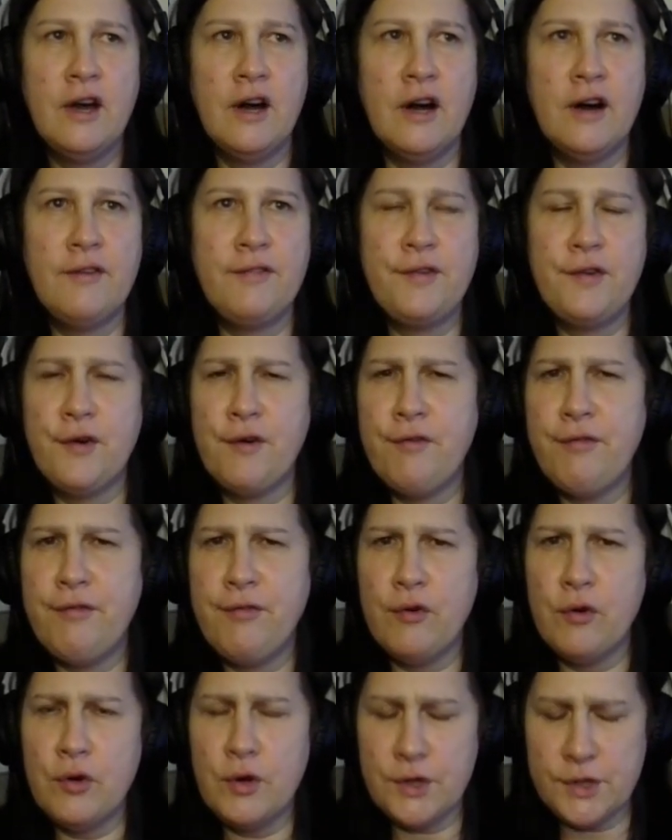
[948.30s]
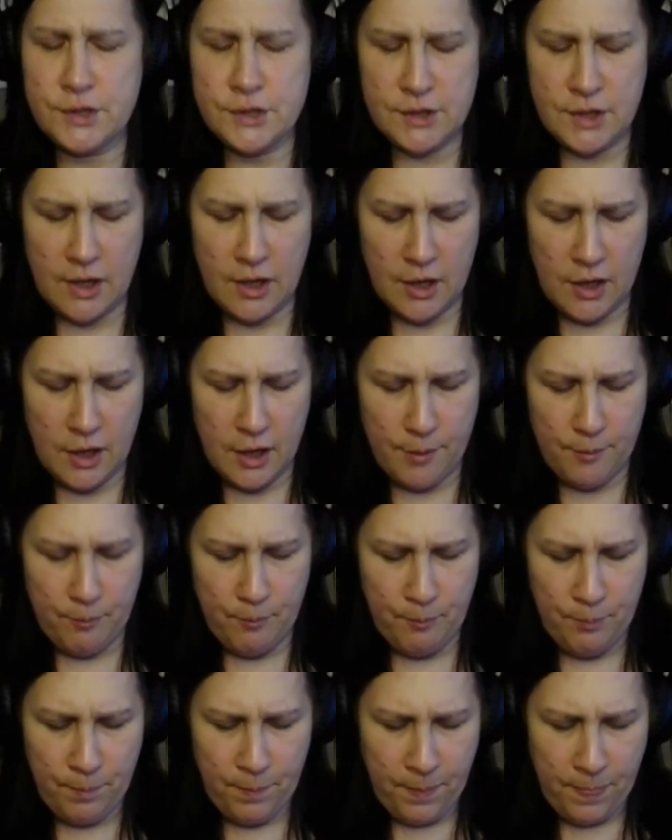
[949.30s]
your thoughts.
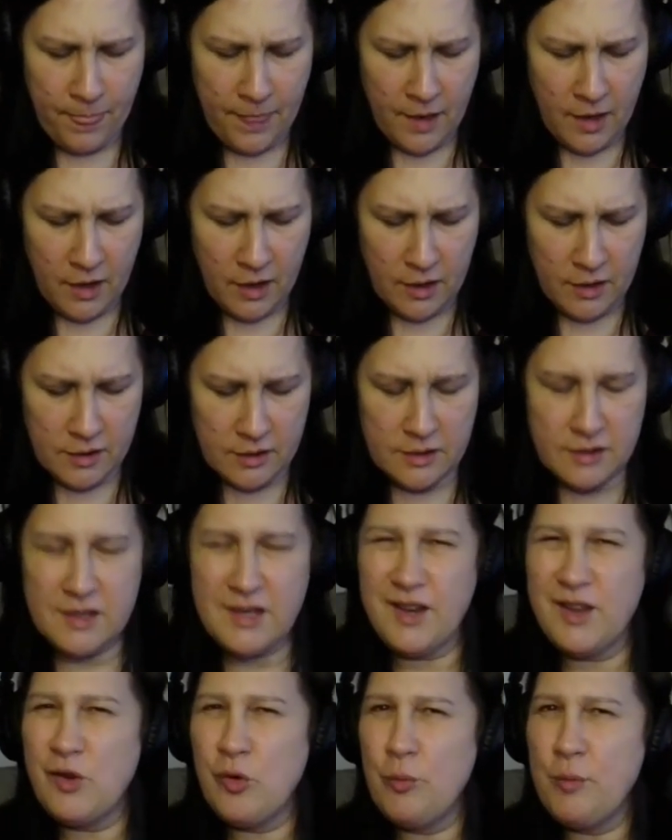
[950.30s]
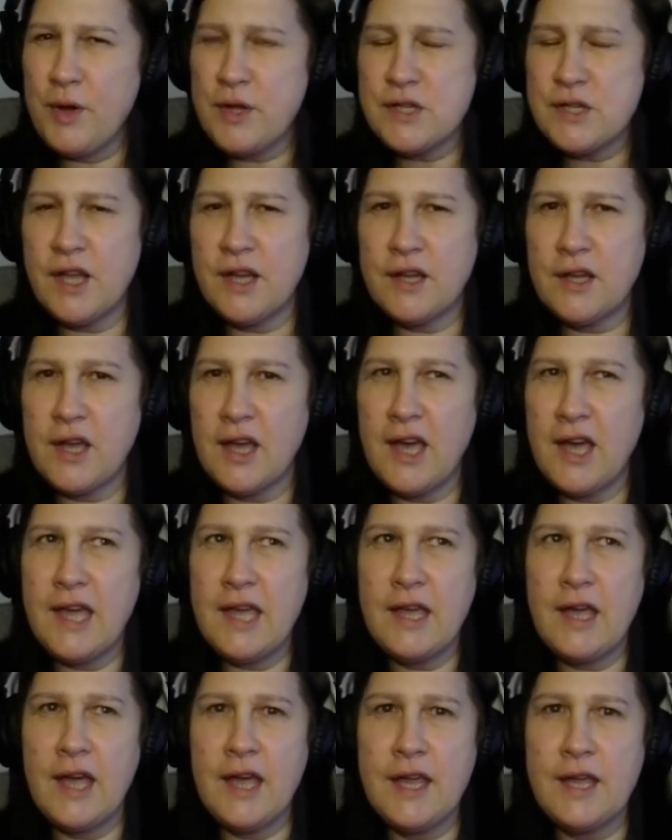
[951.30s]
You know, almost like
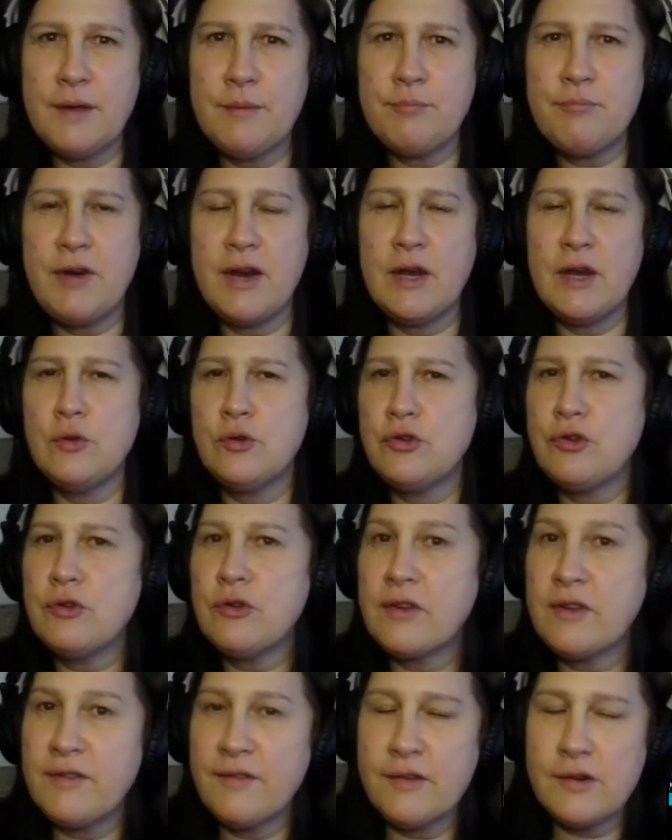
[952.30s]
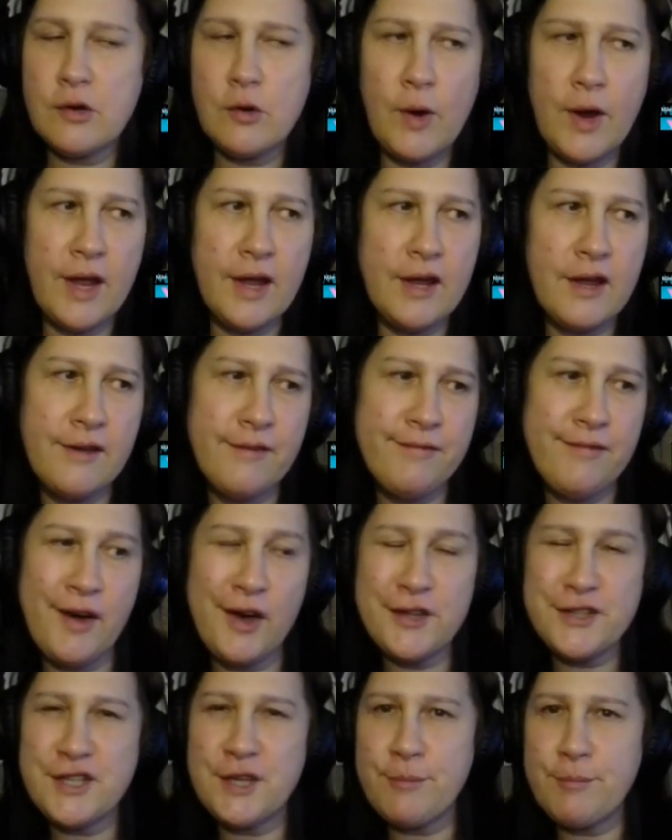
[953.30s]
a prelude to quite a
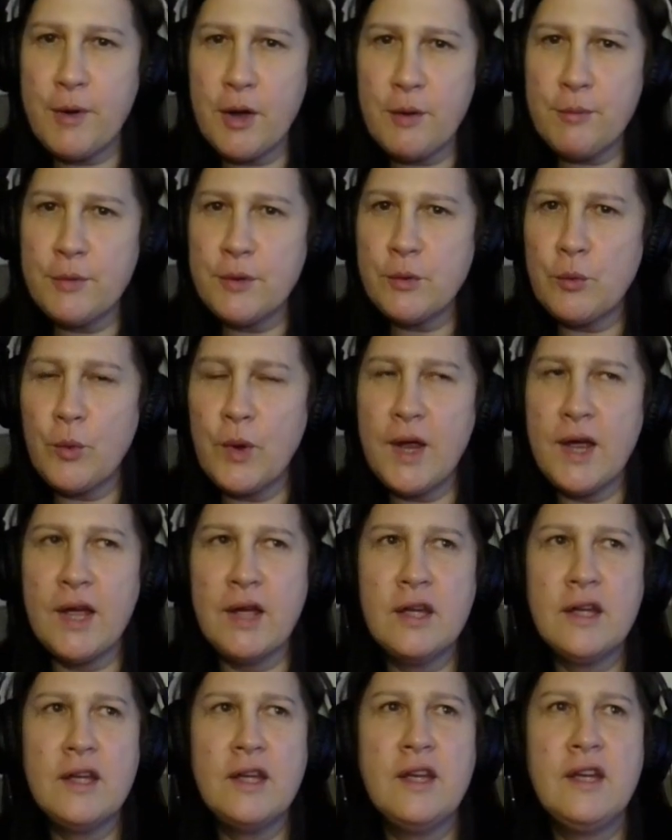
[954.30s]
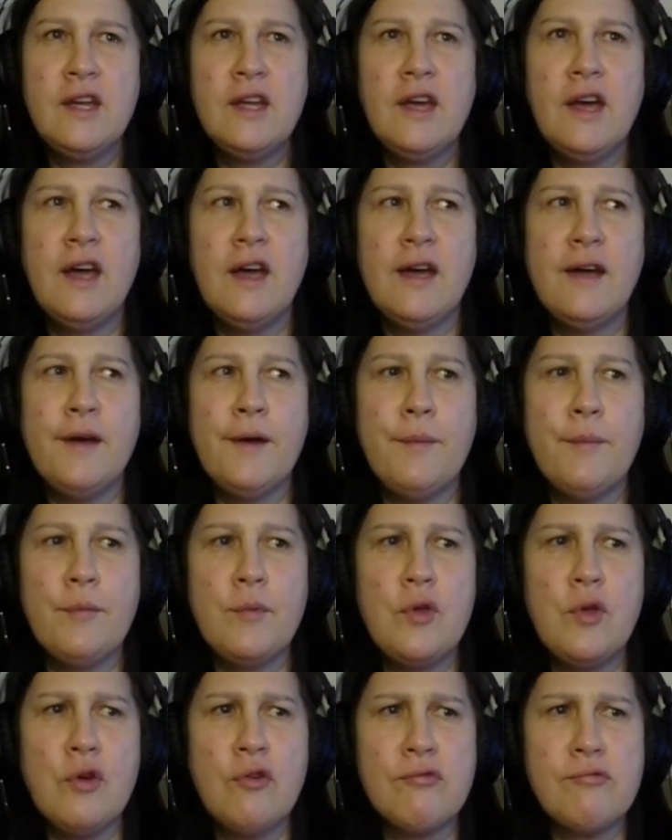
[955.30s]
cathartic moment where
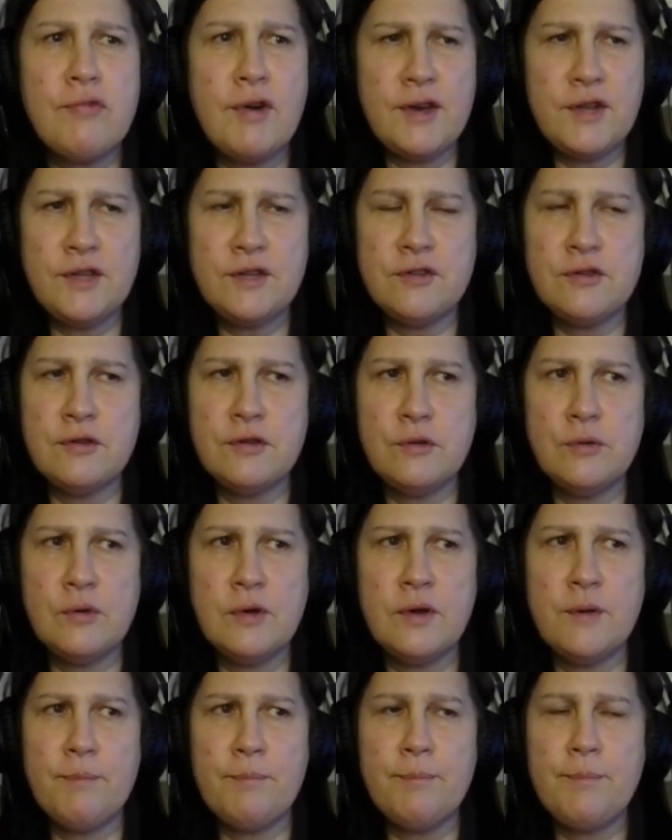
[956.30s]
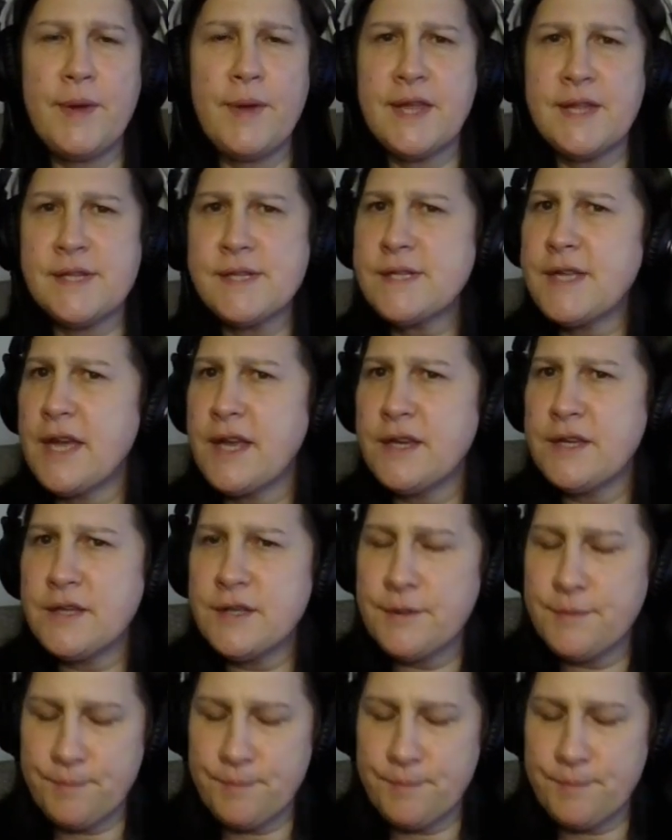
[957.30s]
you're ready to make a stand.